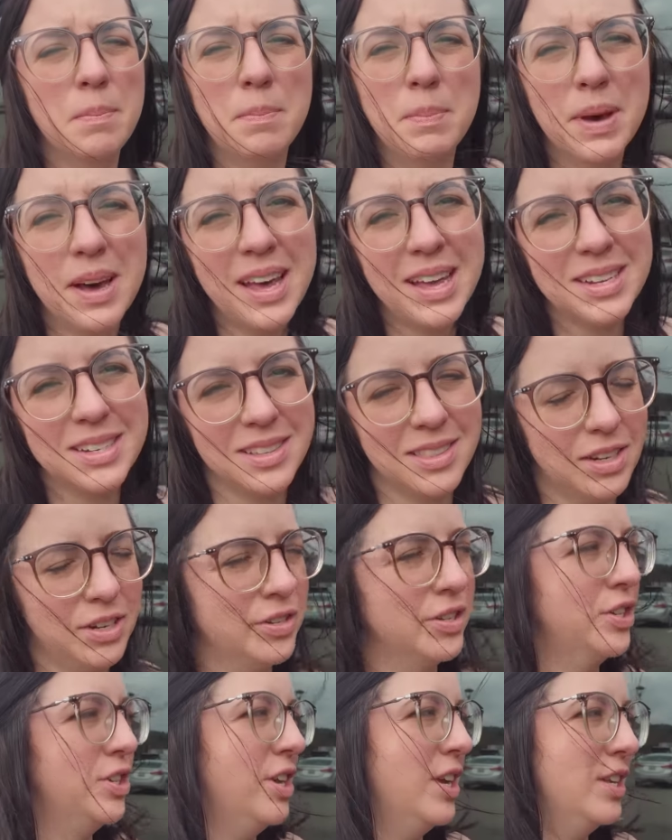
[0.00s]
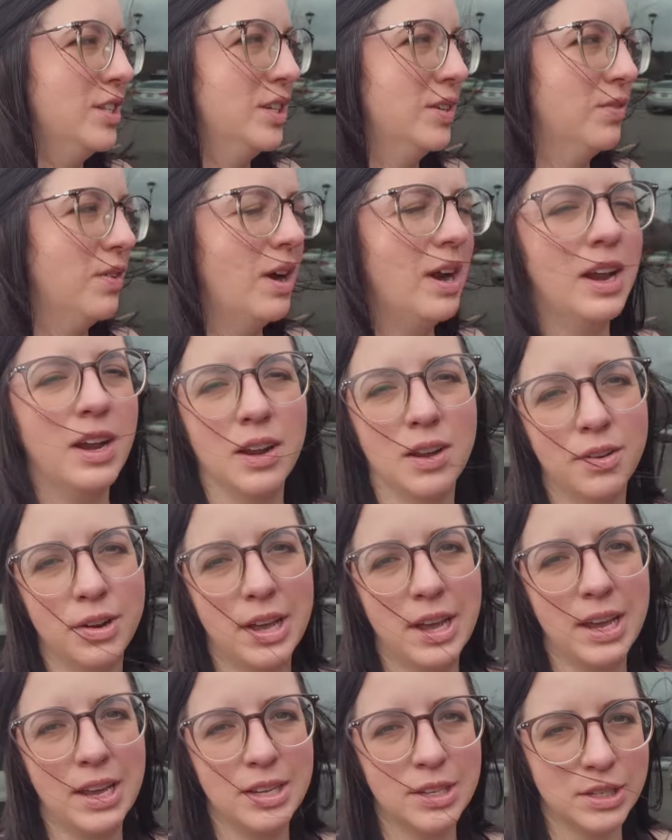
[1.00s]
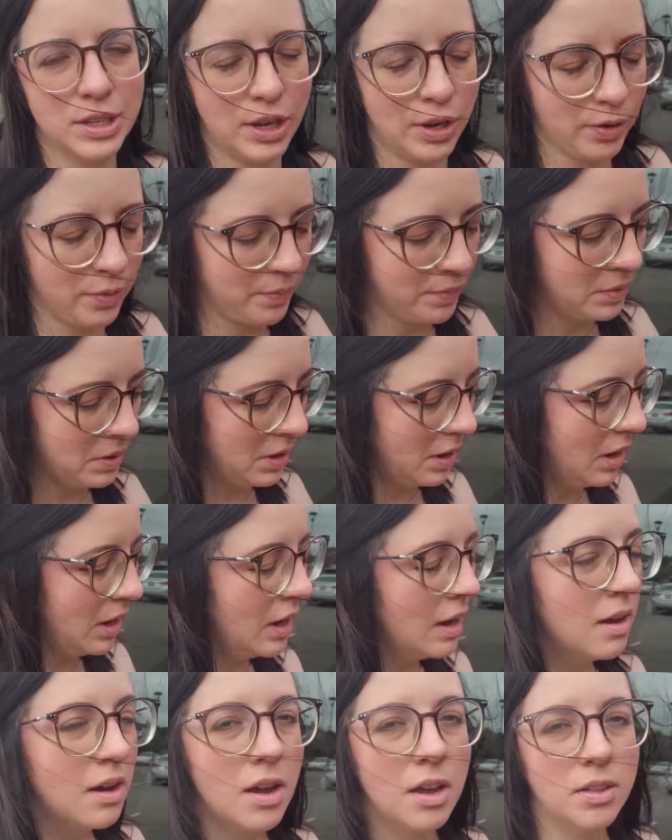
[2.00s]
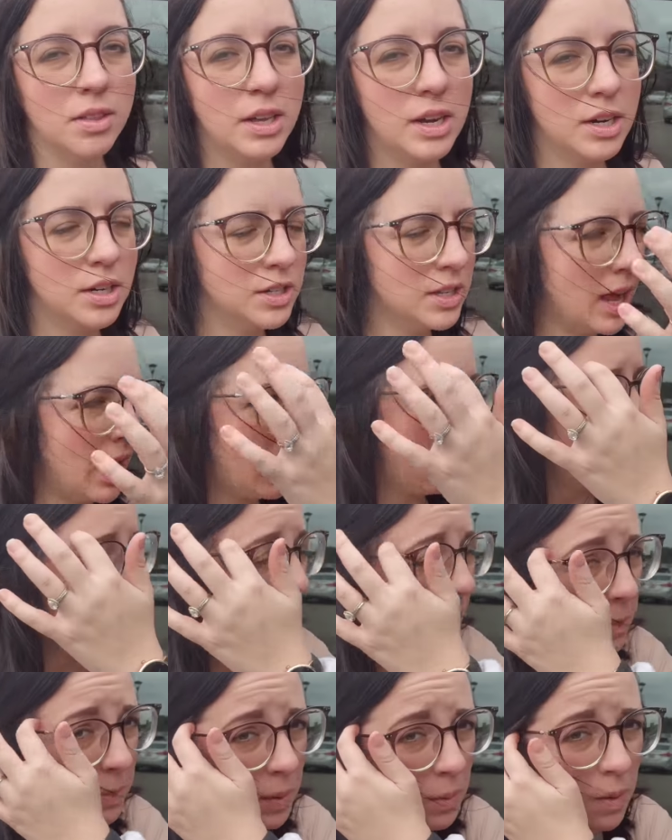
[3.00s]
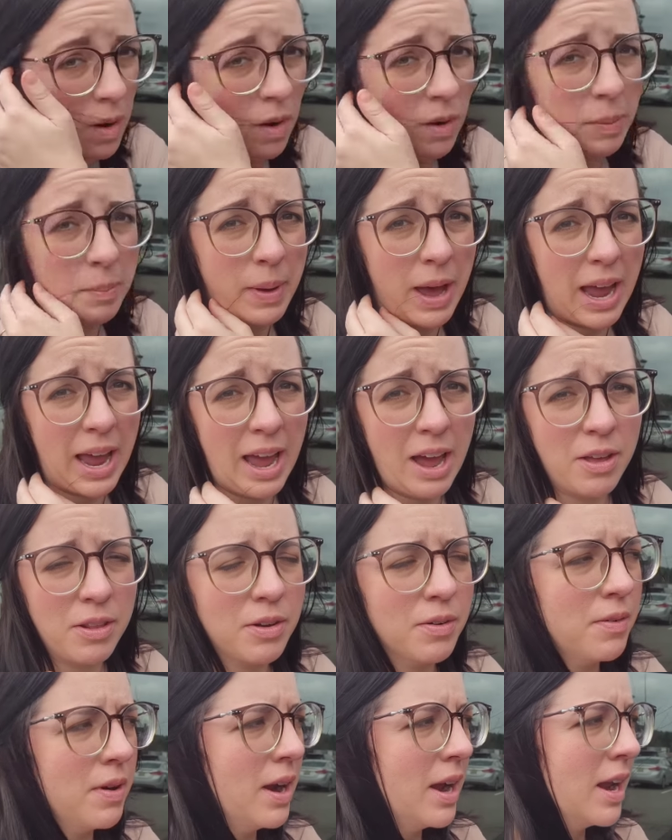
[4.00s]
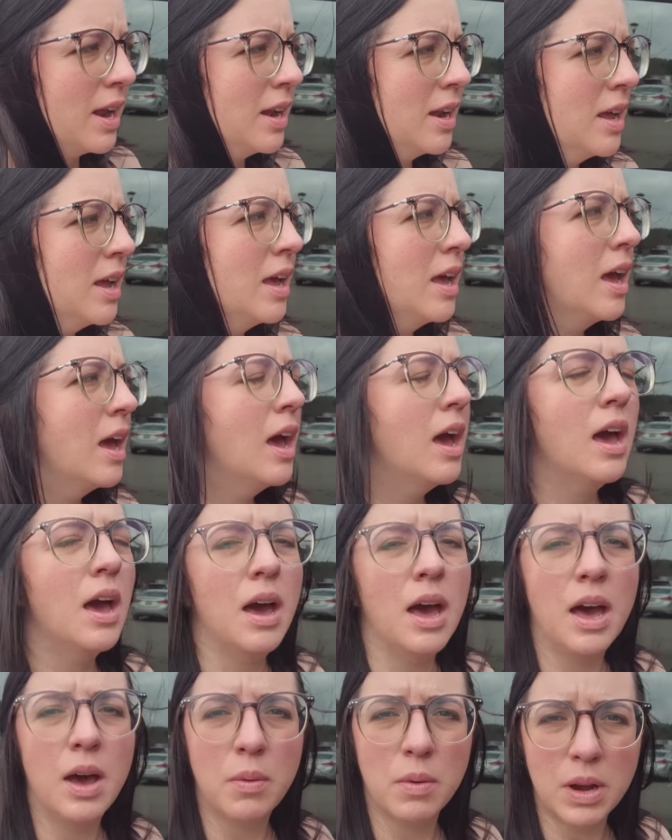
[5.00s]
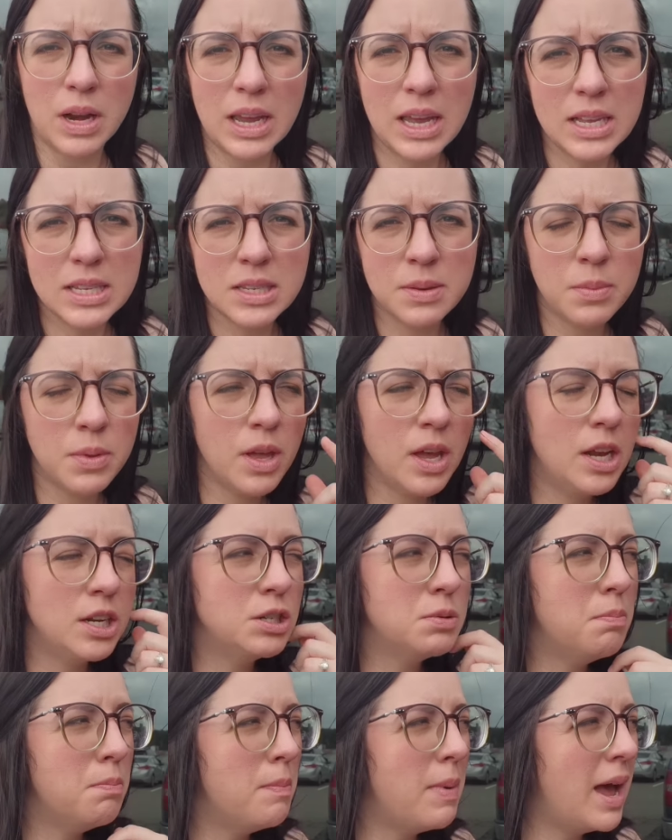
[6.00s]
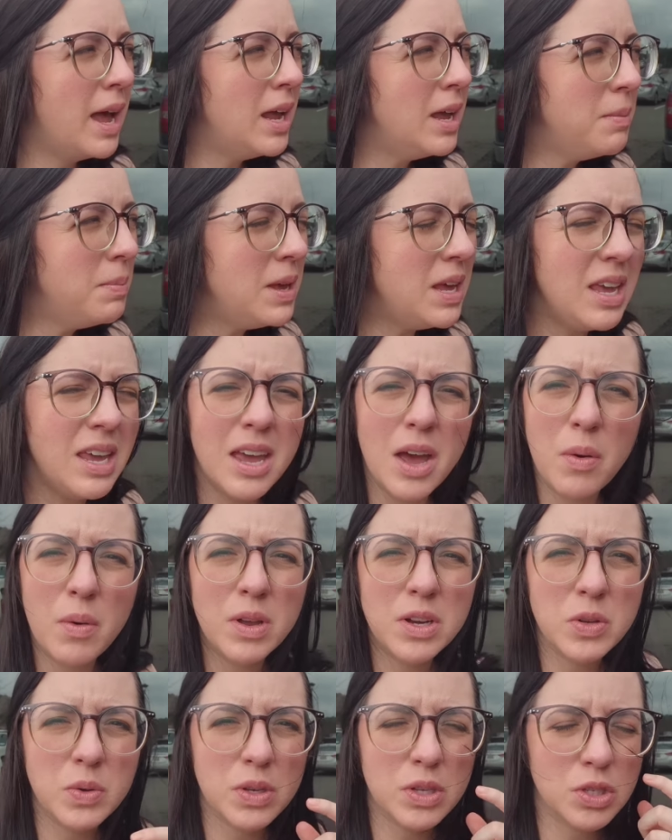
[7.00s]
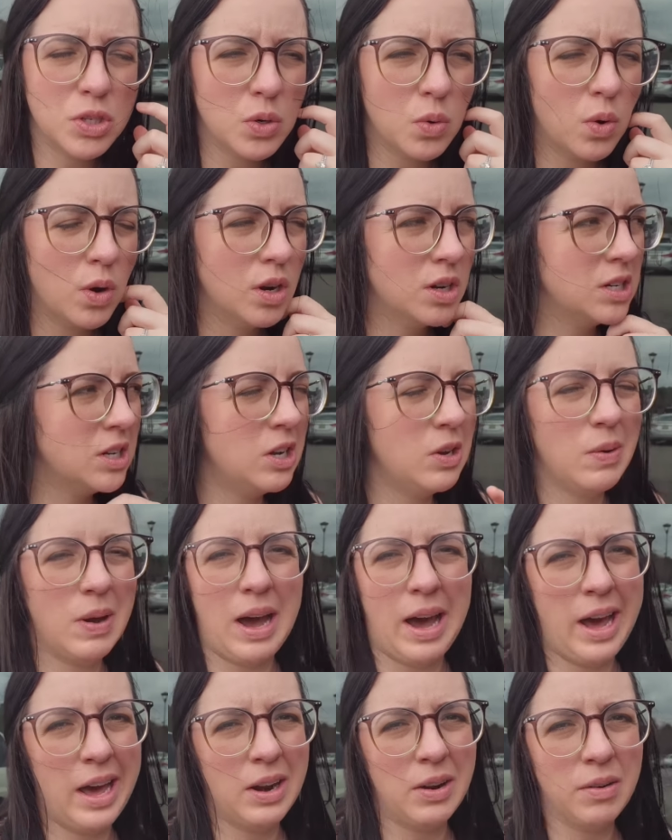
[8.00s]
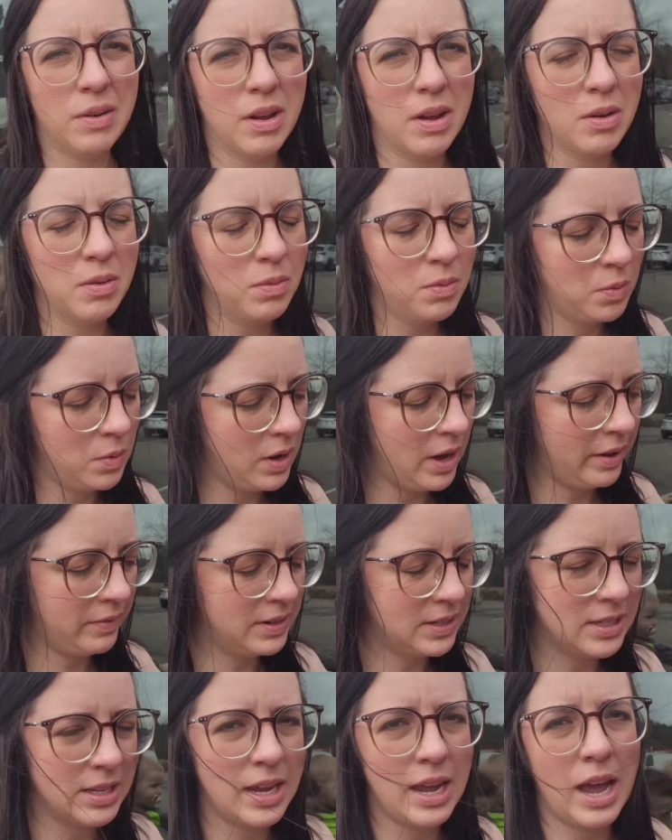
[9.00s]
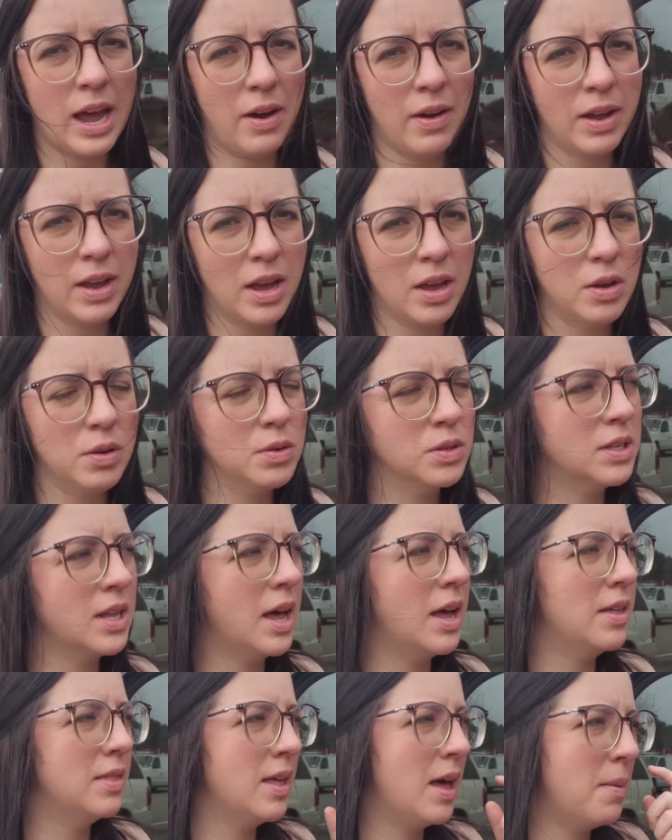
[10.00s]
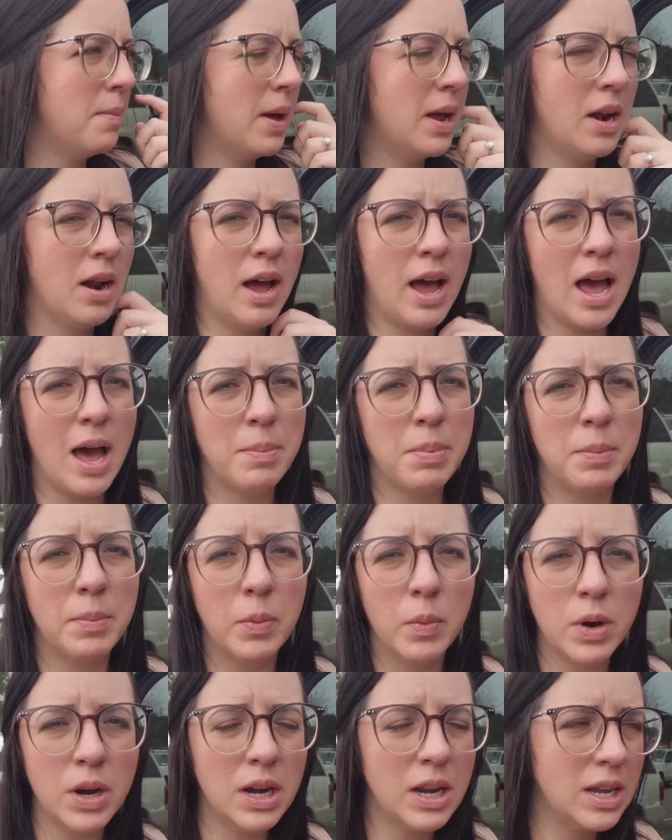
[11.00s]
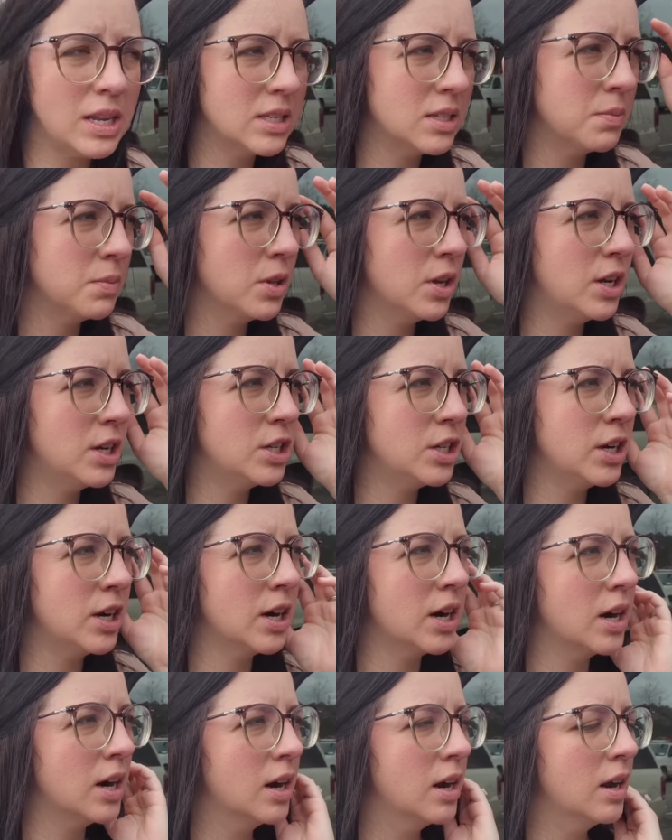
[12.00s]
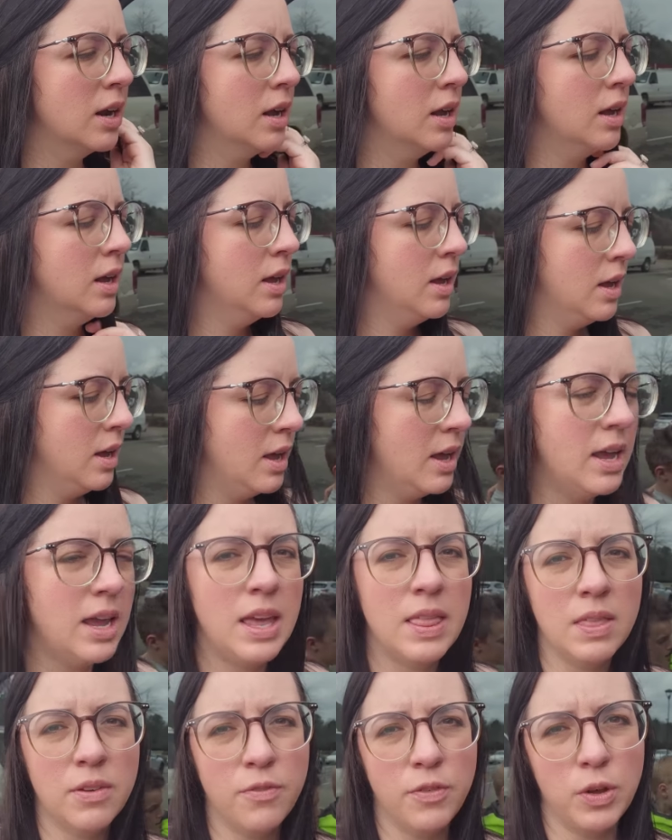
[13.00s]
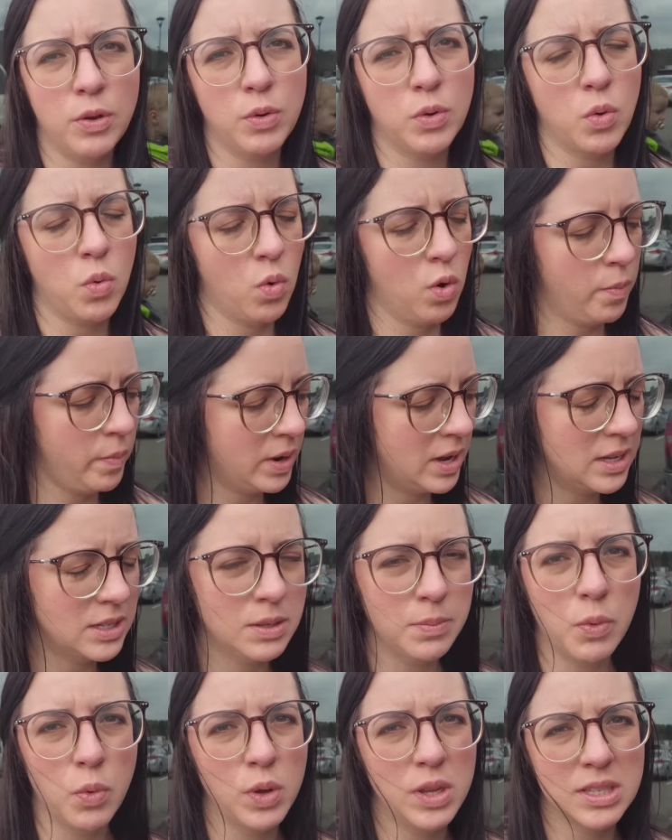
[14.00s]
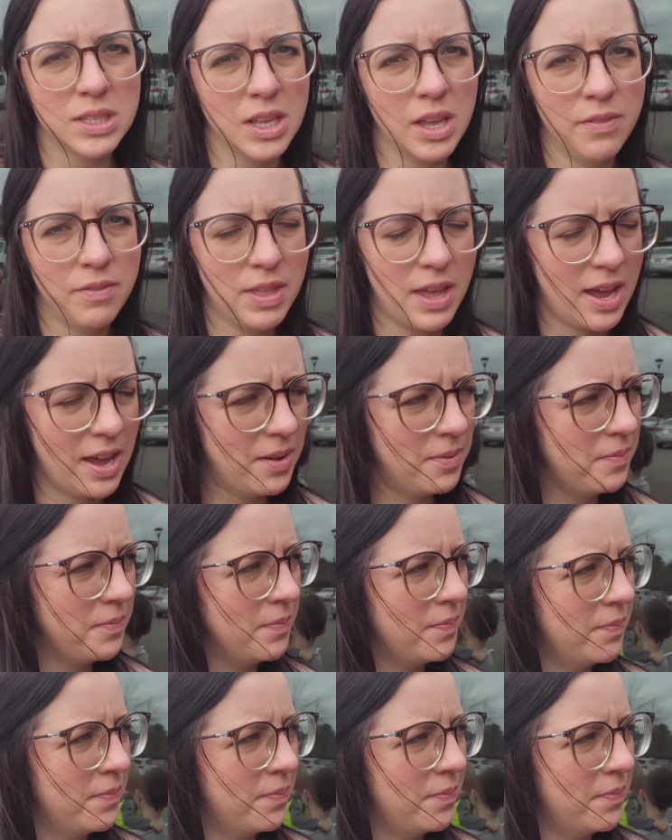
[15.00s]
but there's a chance of rain all day. So there's that. We might be walking back out in the rain. Uh, we're going to get some lunch, maybe go into a store too. I don't know. We'll have to see how it goes. That, that may not happen, but we're going to get some lunch here in the food court because the boys love that.